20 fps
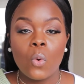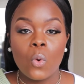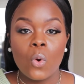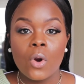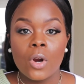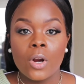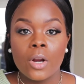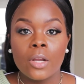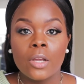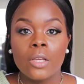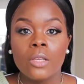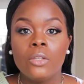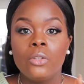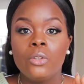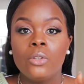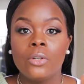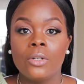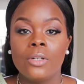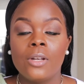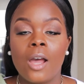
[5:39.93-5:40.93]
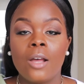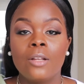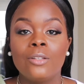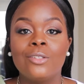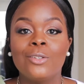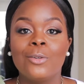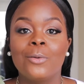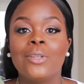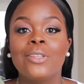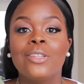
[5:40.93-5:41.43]
or you're not
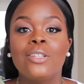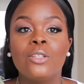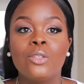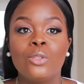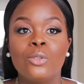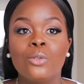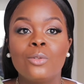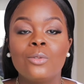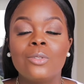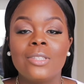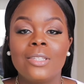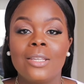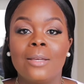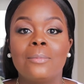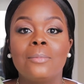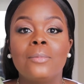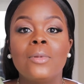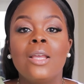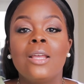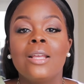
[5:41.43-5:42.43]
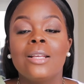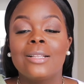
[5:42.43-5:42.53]
doing the two-step